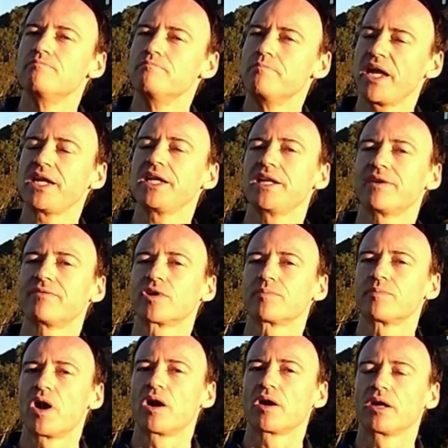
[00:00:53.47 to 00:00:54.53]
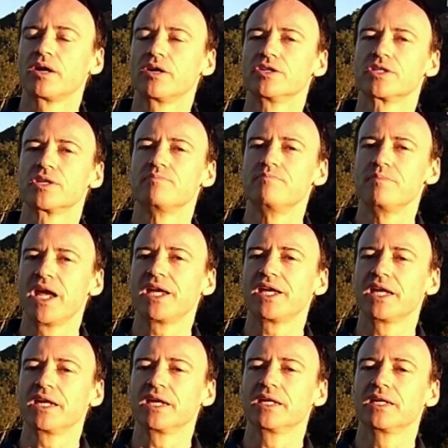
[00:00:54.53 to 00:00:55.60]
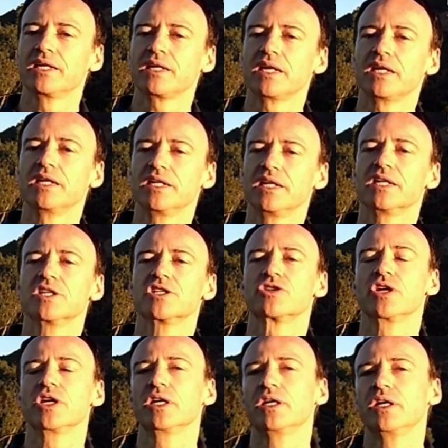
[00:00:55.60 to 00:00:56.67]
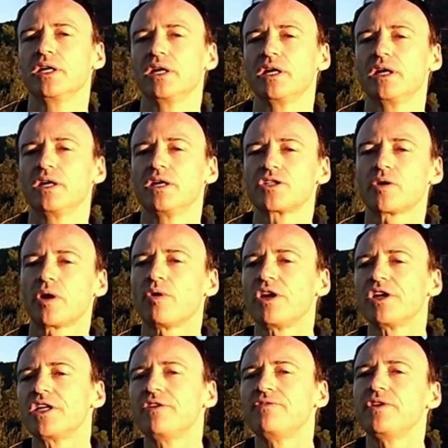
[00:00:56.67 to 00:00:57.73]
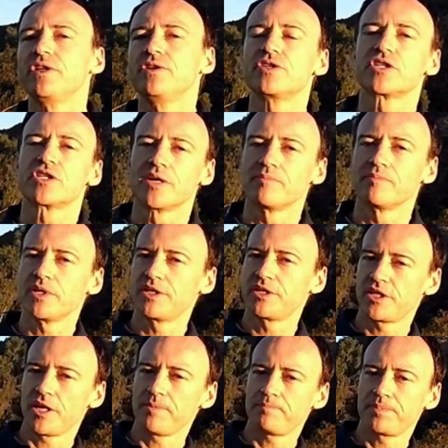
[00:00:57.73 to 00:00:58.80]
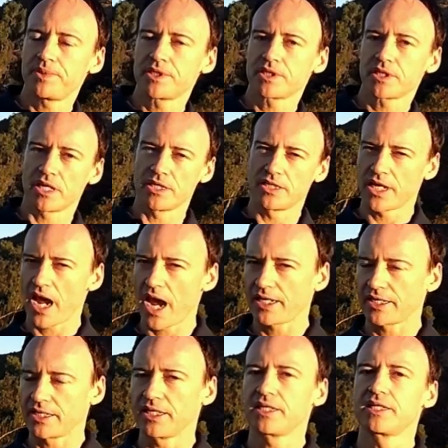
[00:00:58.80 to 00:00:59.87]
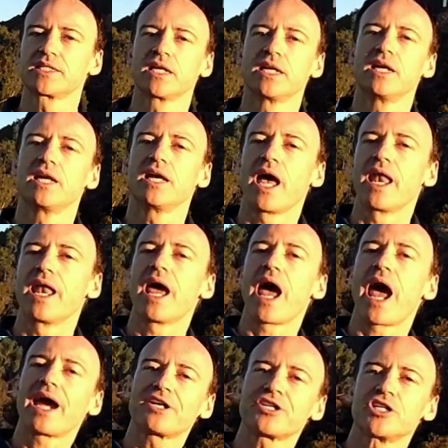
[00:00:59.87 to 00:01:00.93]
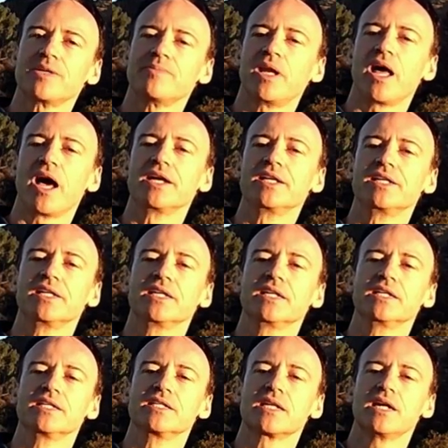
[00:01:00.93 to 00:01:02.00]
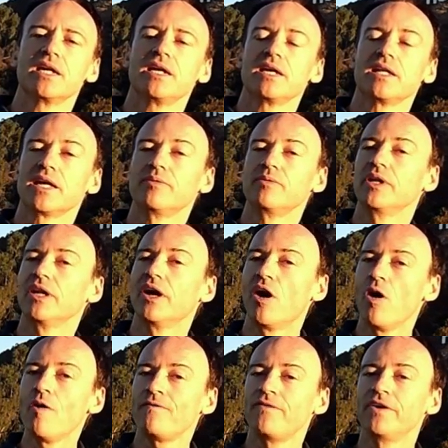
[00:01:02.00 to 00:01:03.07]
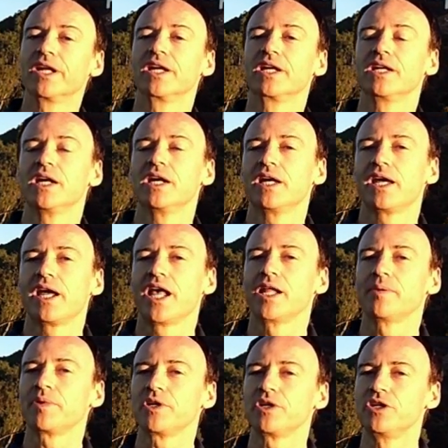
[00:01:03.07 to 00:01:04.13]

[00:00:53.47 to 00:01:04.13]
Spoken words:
many network marketers making in the industry. So I want to give you some tips and tactics and actionable ideas that will hopefully help